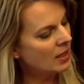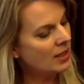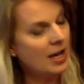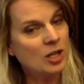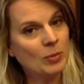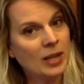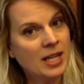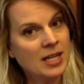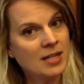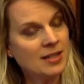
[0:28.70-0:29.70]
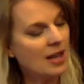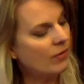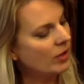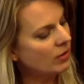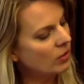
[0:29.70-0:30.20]
Now to play
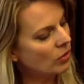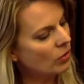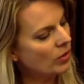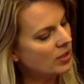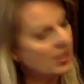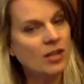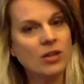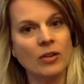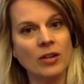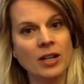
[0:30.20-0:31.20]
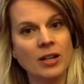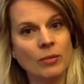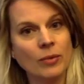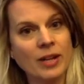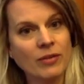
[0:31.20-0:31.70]
E7, you're going to take your
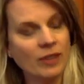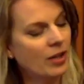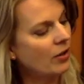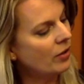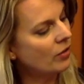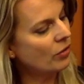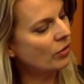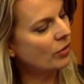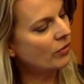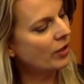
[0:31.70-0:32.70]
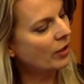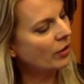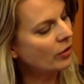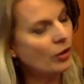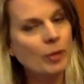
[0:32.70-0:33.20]
ring finger, your third
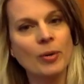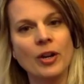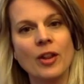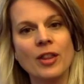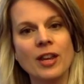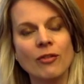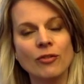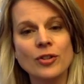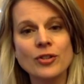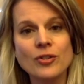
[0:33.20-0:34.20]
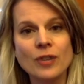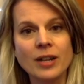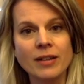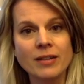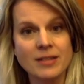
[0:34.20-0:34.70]
finger, you're going to put it on the first
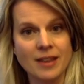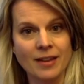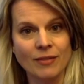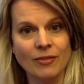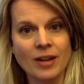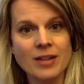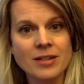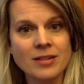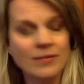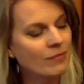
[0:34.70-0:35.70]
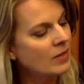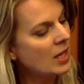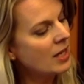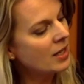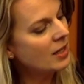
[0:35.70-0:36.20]
string, second fret,
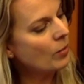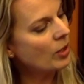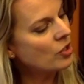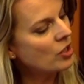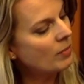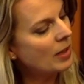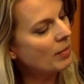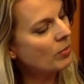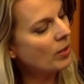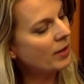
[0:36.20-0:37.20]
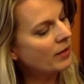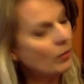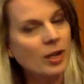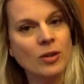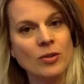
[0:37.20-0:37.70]
then we're going to jump up one. We're
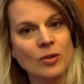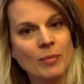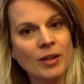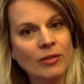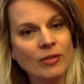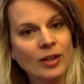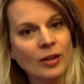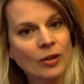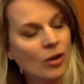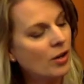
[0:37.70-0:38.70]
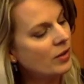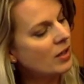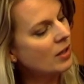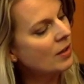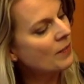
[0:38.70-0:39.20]
going to use your middle finger on
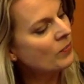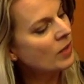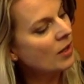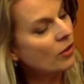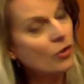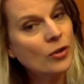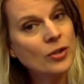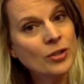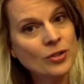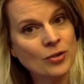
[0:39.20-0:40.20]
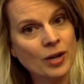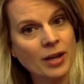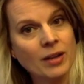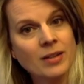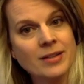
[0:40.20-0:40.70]
the third
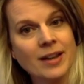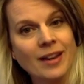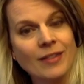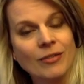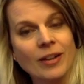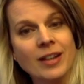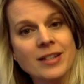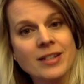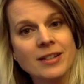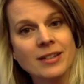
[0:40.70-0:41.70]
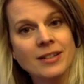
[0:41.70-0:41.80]
string, second fret.